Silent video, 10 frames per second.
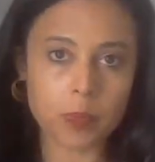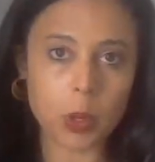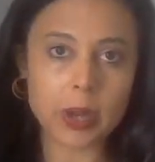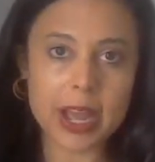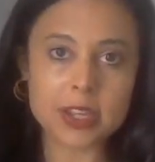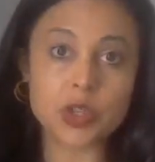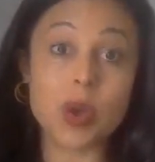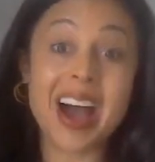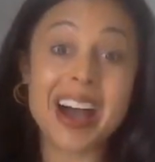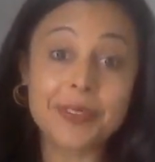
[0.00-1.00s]
Okay, so you
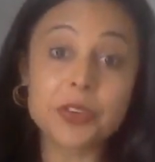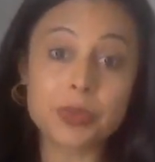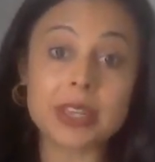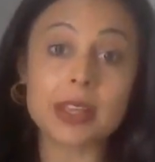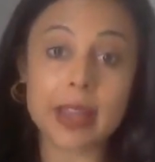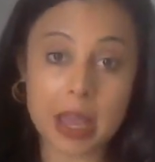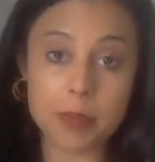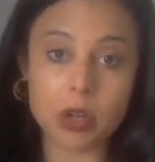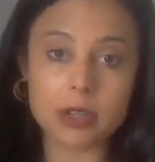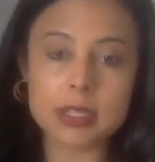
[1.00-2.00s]
have to read the
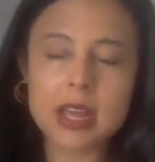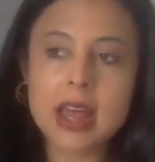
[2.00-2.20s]
labels.